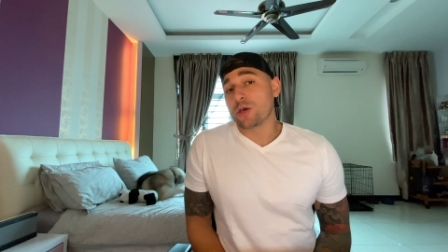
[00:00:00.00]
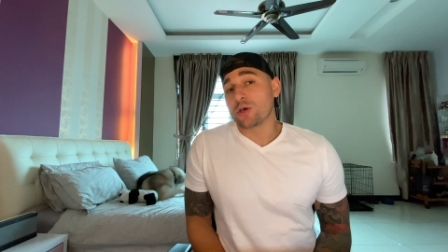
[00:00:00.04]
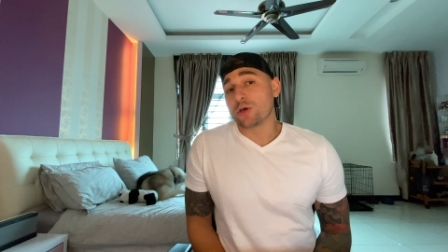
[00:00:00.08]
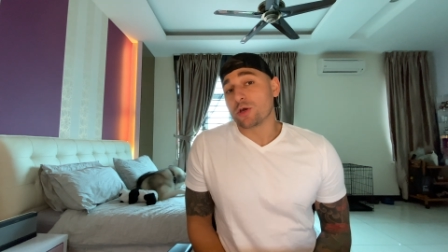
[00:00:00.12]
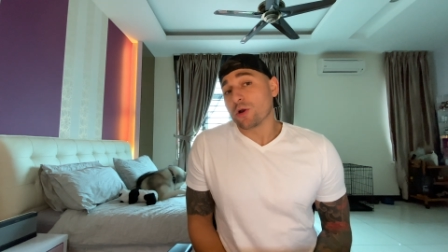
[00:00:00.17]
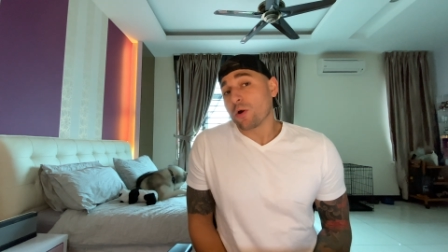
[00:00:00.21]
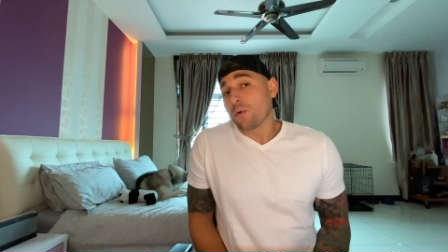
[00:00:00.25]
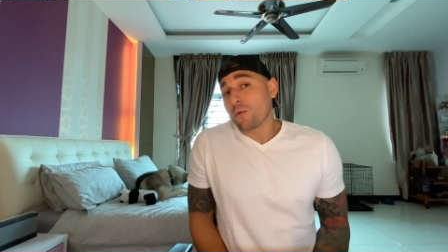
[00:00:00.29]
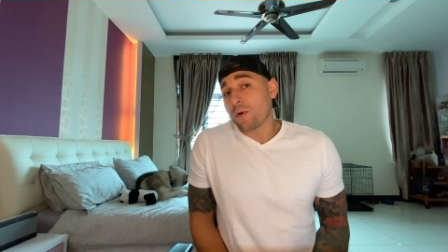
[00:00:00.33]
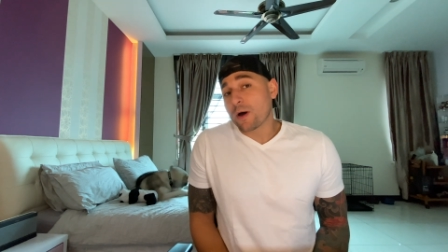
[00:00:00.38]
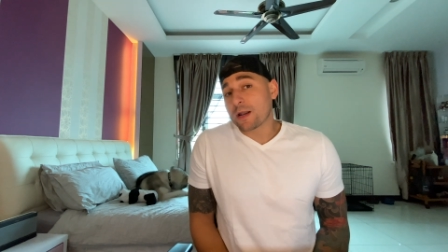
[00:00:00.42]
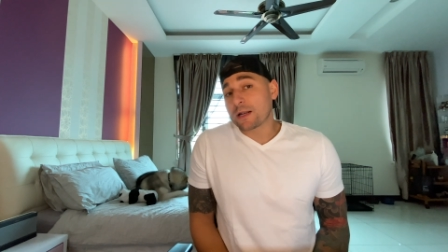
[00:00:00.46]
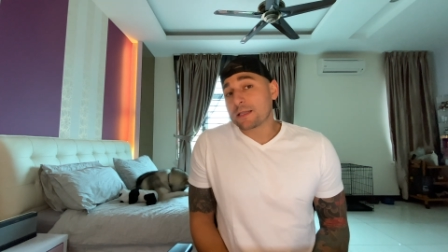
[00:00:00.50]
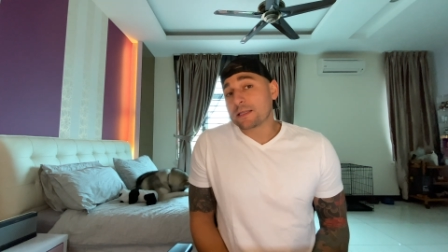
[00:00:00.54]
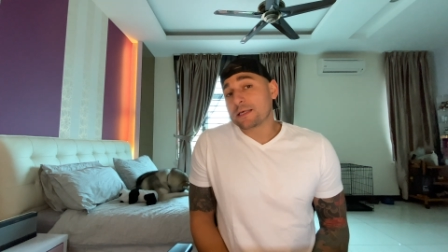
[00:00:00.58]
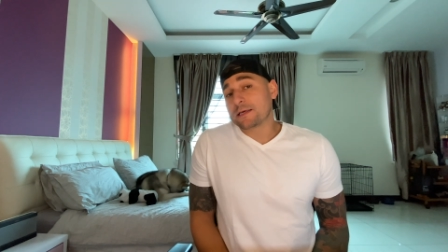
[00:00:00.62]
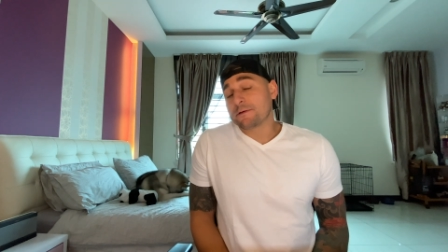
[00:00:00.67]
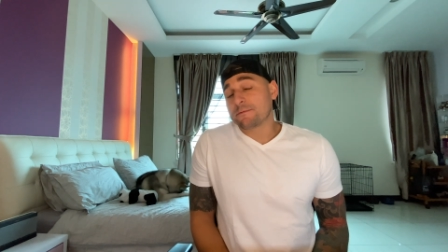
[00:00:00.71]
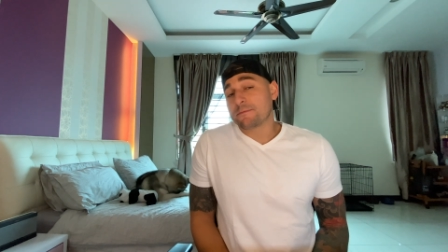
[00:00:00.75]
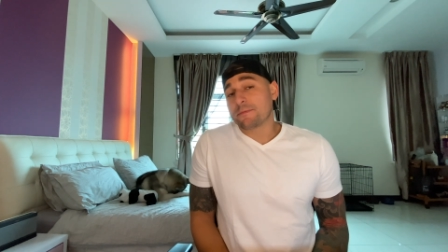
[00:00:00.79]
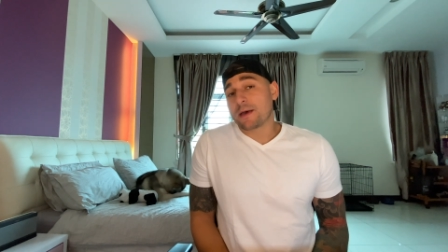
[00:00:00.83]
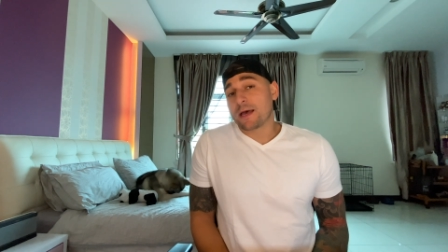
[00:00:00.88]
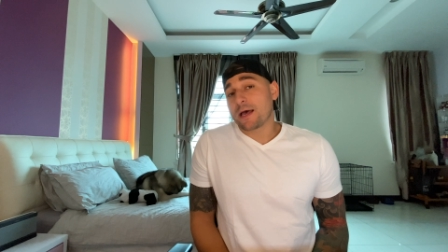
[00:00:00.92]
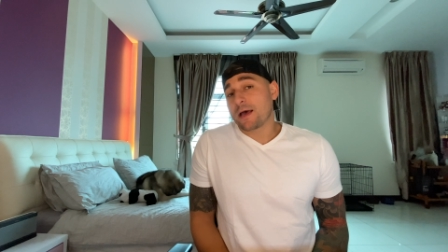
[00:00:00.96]
You don't want to leave
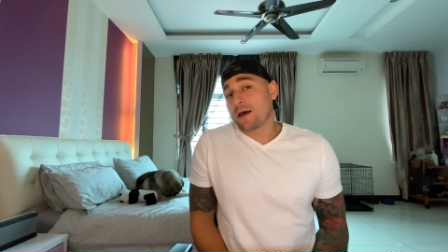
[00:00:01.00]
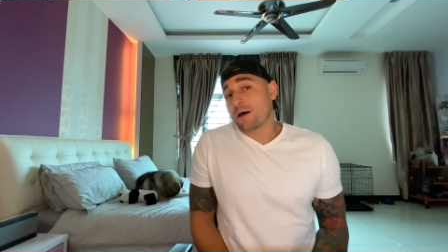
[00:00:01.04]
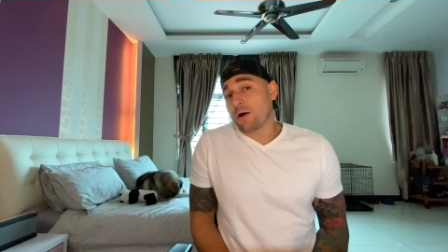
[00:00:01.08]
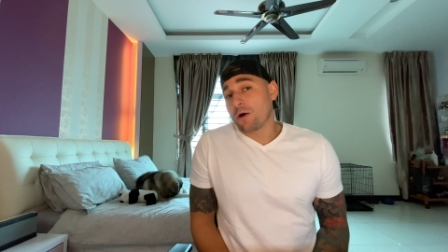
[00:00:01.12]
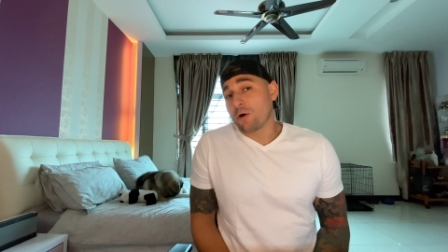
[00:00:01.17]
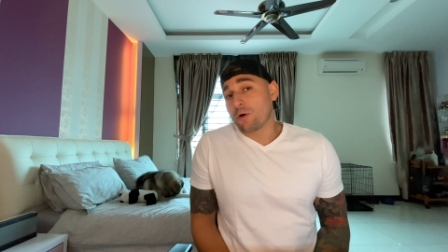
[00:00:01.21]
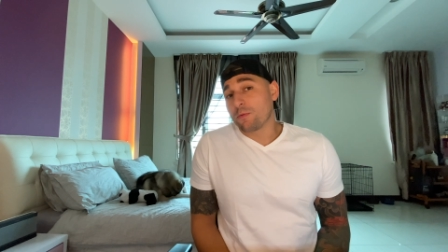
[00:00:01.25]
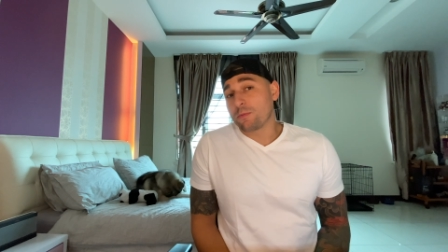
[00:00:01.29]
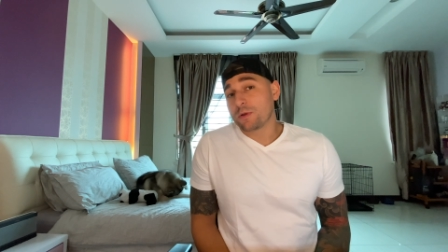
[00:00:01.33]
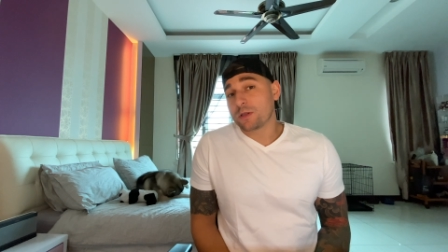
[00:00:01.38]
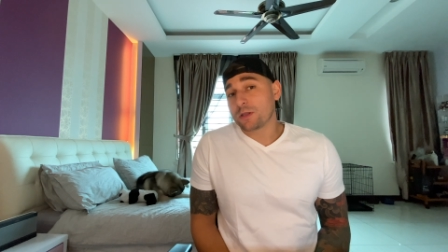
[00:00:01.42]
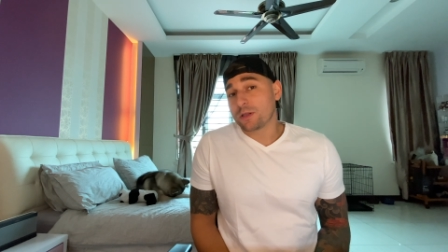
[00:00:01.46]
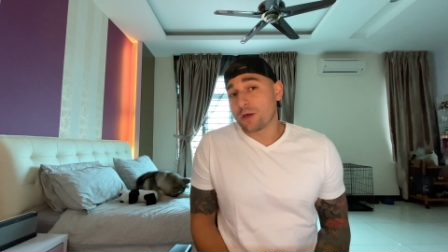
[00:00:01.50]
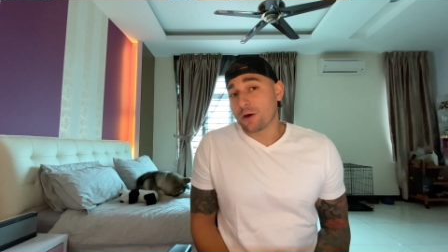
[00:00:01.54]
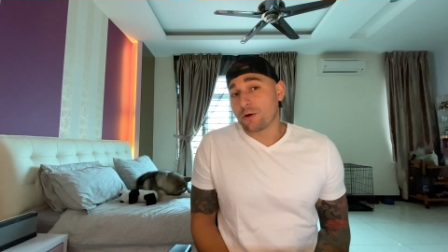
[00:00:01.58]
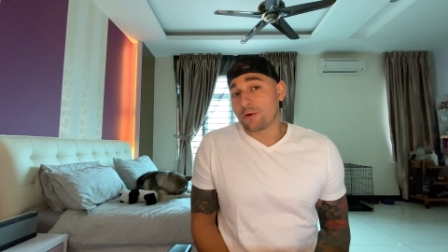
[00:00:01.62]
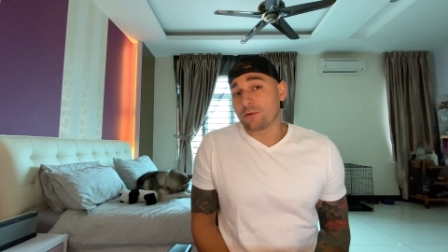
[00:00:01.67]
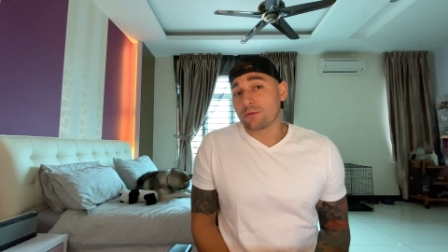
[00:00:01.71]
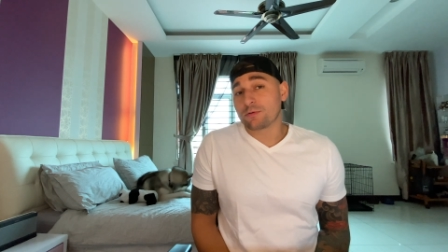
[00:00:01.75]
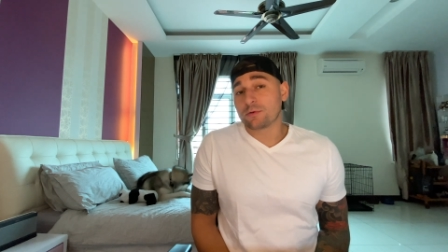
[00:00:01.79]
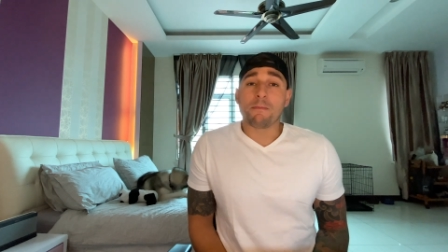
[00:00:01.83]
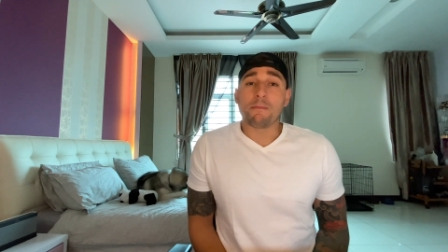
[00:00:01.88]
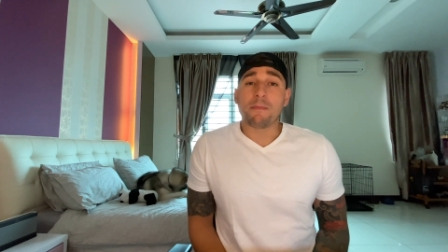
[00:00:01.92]
them at home alone.